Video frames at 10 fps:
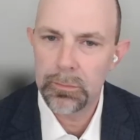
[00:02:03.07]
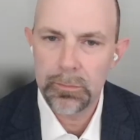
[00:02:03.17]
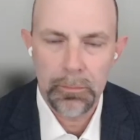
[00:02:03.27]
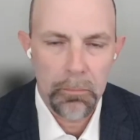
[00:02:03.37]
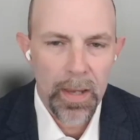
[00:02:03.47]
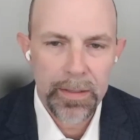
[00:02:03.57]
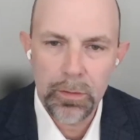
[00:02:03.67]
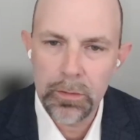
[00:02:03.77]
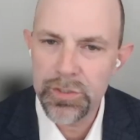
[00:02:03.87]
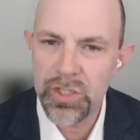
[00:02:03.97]
know,
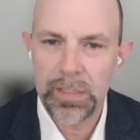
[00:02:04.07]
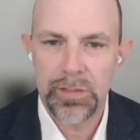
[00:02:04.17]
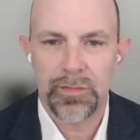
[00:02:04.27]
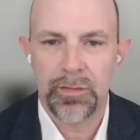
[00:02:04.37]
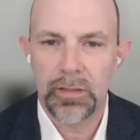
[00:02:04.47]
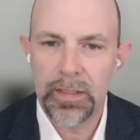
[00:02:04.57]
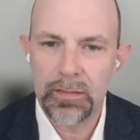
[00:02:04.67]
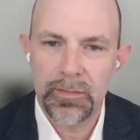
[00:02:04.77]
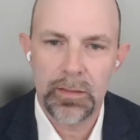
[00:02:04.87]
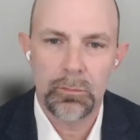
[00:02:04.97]
minor changes in
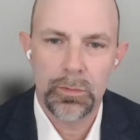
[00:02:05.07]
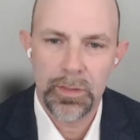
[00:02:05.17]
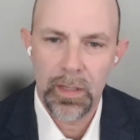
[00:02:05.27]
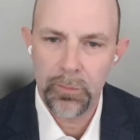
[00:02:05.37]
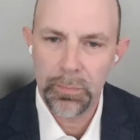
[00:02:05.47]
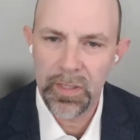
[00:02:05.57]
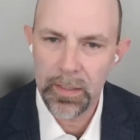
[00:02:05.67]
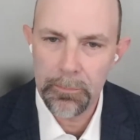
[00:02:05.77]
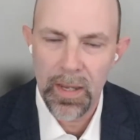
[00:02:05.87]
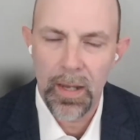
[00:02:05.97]
latency really have a big
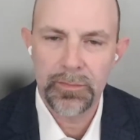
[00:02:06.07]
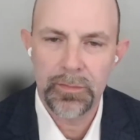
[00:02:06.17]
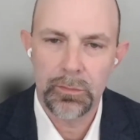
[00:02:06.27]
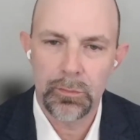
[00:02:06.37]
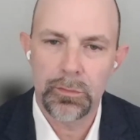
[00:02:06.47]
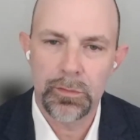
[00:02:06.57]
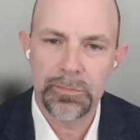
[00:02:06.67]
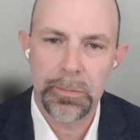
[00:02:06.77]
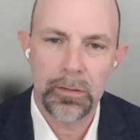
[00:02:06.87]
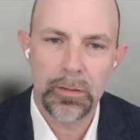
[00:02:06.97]
impact to user
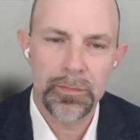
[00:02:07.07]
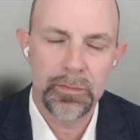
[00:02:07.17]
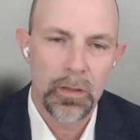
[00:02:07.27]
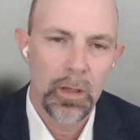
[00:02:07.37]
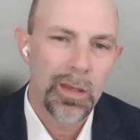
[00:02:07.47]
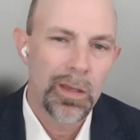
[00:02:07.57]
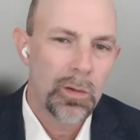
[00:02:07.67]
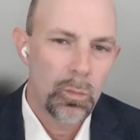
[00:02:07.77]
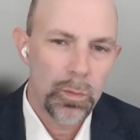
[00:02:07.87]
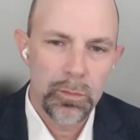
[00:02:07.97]
experience
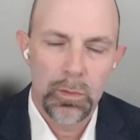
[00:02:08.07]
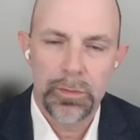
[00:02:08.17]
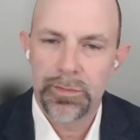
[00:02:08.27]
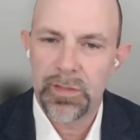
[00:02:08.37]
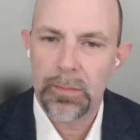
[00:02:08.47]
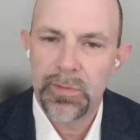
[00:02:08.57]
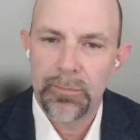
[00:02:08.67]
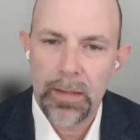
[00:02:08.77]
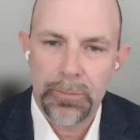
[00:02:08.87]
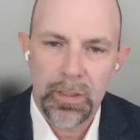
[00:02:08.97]
when you run those types of
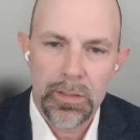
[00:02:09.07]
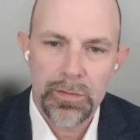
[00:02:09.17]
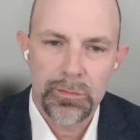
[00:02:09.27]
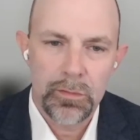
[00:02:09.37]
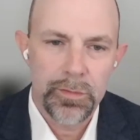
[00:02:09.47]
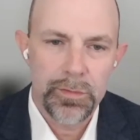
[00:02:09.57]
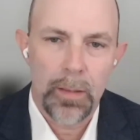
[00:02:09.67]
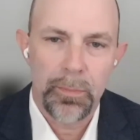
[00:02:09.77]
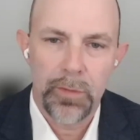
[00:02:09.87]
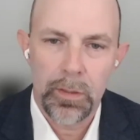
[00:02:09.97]
applications over
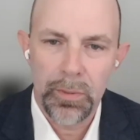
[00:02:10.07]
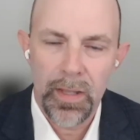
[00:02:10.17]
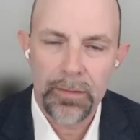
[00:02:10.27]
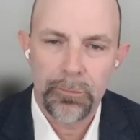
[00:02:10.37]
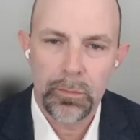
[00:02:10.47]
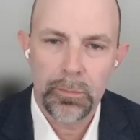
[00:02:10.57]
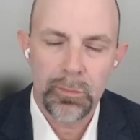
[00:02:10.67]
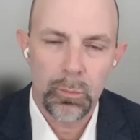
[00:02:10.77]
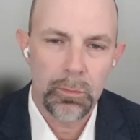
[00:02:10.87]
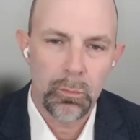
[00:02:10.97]
top of our
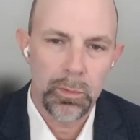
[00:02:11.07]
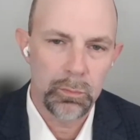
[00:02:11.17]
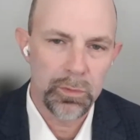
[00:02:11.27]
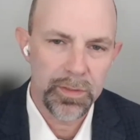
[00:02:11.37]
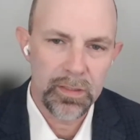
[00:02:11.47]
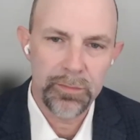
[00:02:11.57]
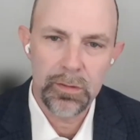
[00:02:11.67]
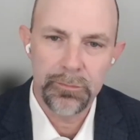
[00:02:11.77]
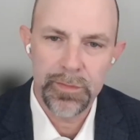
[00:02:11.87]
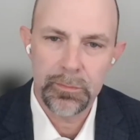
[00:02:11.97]
platforms, we really give you
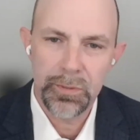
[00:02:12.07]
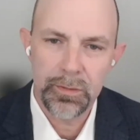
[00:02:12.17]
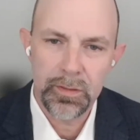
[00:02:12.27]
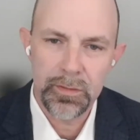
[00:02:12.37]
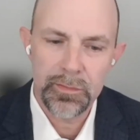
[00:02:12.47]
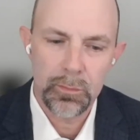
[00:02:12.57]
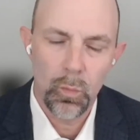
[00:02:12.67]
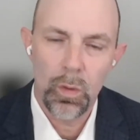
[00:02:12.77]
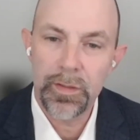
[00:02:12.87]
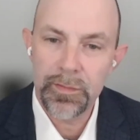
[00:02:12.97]
the visibility as to
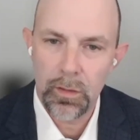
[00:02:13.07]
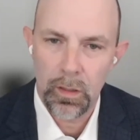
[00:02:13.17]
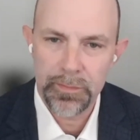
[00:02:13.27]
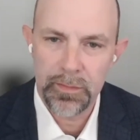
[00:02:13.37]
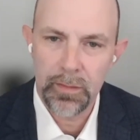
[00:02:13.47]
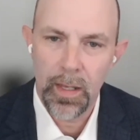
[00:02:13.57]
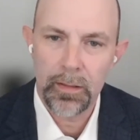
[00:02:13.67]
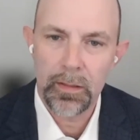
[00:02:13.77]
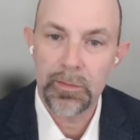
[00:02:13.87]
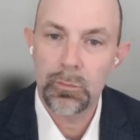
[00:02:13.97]
what is causing
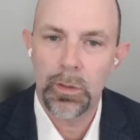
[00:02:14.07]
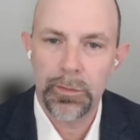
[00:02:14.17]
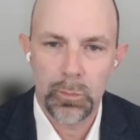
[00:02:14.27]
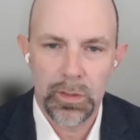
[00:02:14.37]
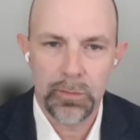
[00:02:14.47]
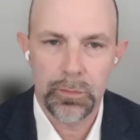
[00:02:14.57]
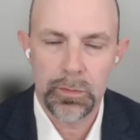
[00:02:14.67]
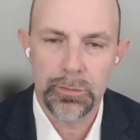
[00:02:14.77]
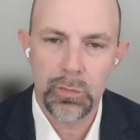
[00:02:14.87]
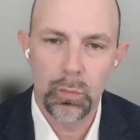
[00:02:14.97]
that, as well as we give you
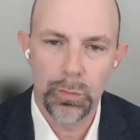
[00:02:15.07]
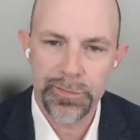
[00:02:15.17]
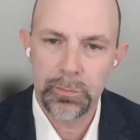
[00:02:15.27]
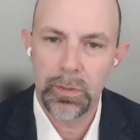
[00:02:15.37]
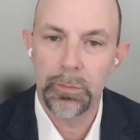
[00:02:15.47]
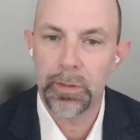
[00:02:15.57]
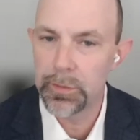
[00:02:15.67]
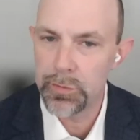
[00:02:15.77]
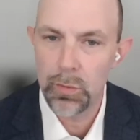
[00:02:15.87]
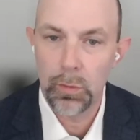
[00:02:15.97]
tools to be able to
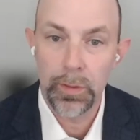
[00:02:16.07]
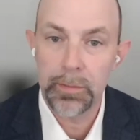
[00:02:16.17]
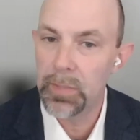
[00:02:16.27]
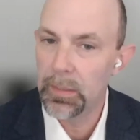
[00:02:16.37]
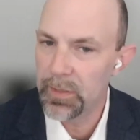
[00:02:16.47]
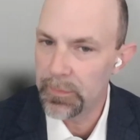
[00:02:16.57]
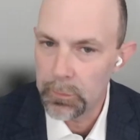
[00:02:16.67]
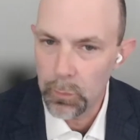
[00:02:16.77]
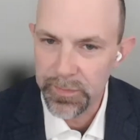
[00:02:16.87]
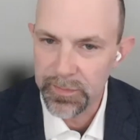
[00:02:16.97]
control it. Maybe it's a
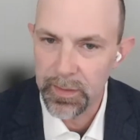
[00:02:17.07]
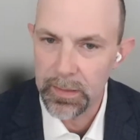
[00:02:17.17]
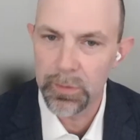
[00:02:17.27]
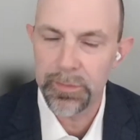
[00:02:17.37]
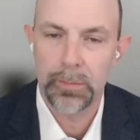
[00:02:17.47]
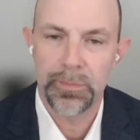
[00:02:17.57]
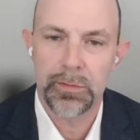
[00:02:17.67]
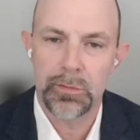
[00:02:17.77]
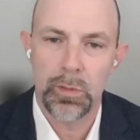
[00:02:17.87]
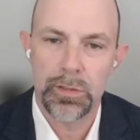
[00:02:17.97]
noisy neighbor type
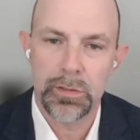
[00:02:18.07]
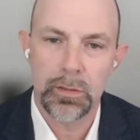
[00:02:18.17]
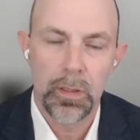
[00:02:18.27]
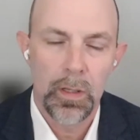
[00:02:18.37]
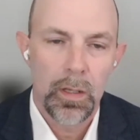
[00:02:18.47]
situation